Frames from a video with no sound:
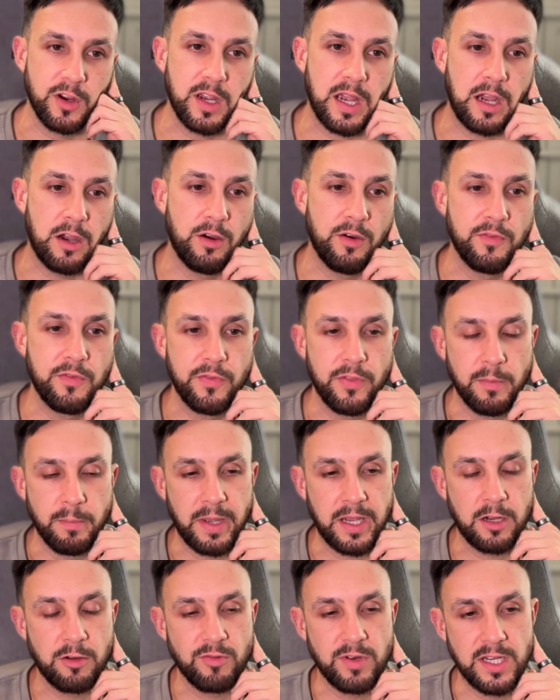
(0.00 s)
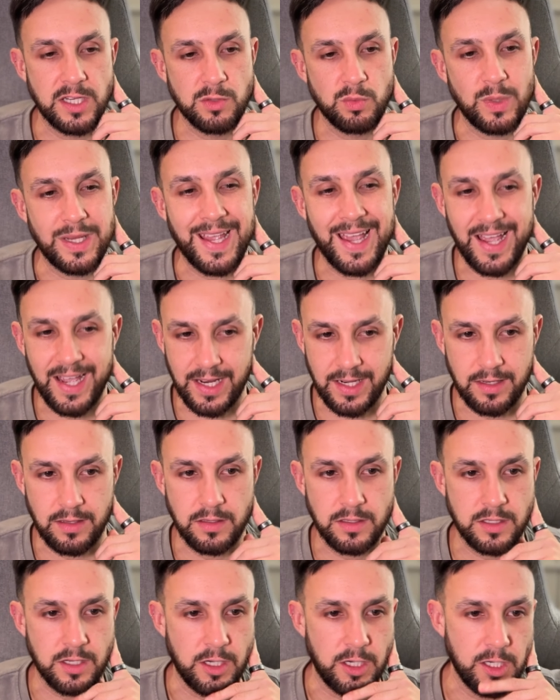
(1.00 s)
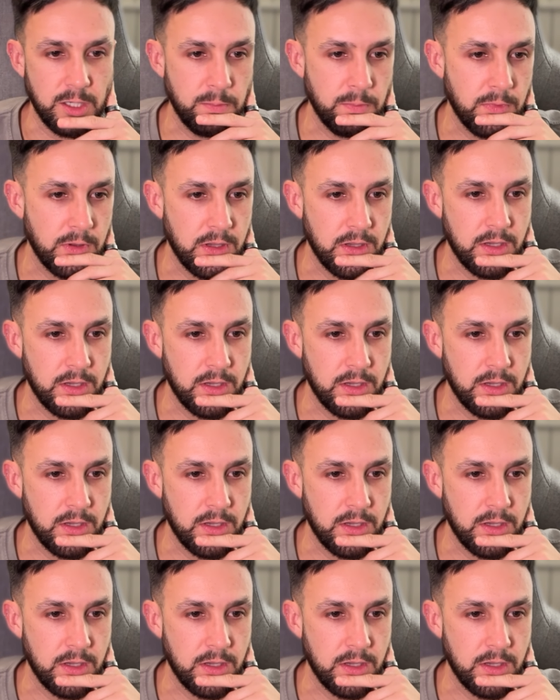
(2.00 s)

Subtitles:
out of the Manga Rares we had at the time.